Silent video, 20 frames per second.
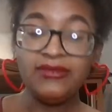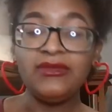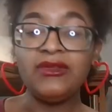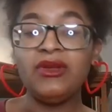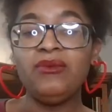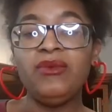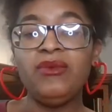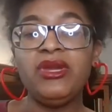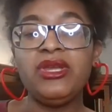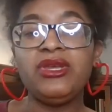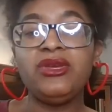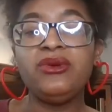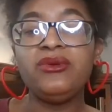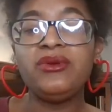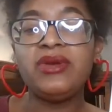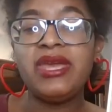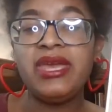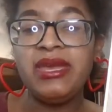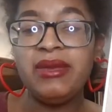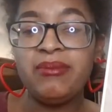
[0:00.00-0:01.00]
when you
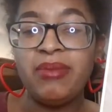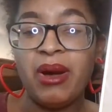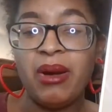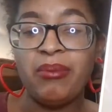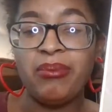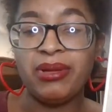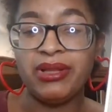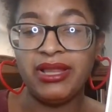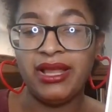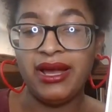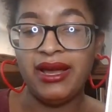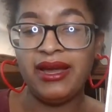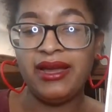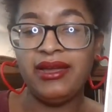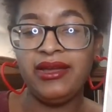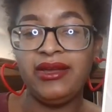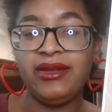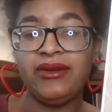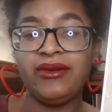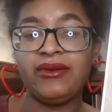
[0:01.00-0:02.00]
keep
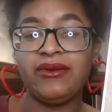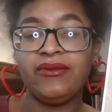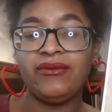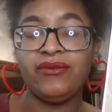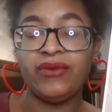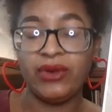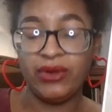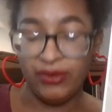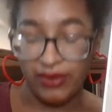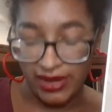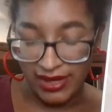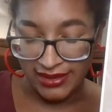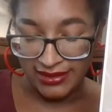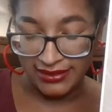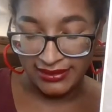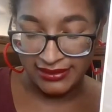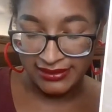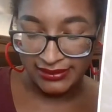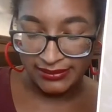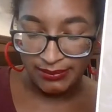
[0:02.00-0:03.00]
applying for
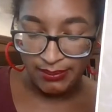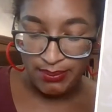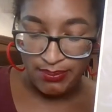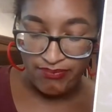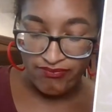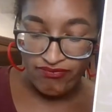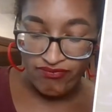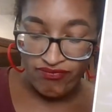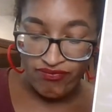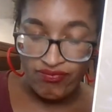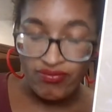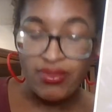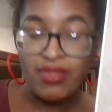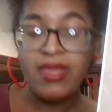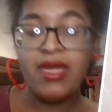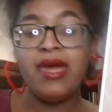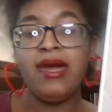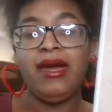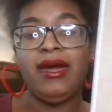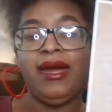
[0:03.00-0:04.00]
grants,
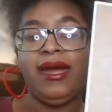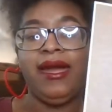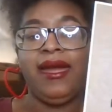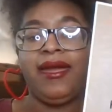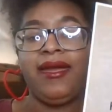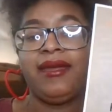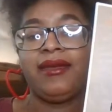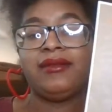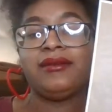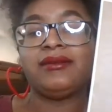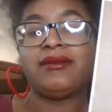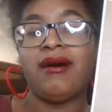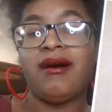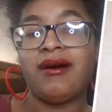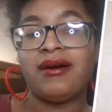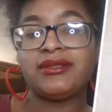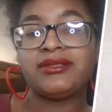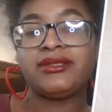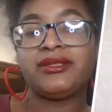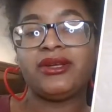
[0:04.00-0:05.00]
and
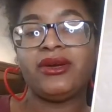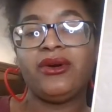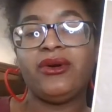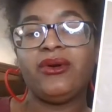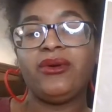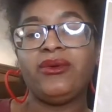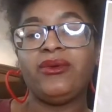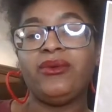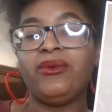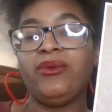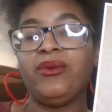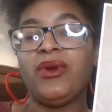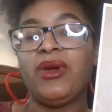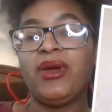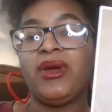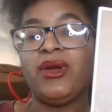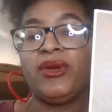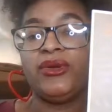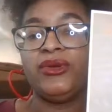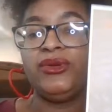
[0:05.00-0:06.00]
also
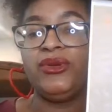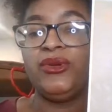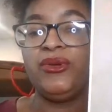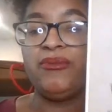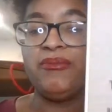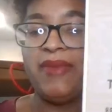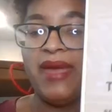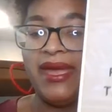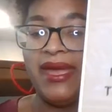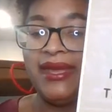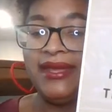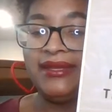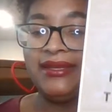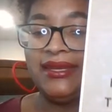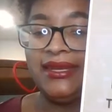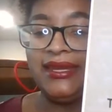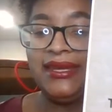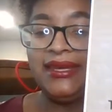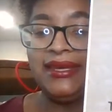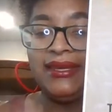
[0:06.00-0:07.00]
you may
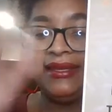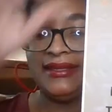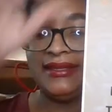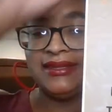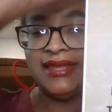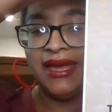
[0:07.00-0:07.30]
need the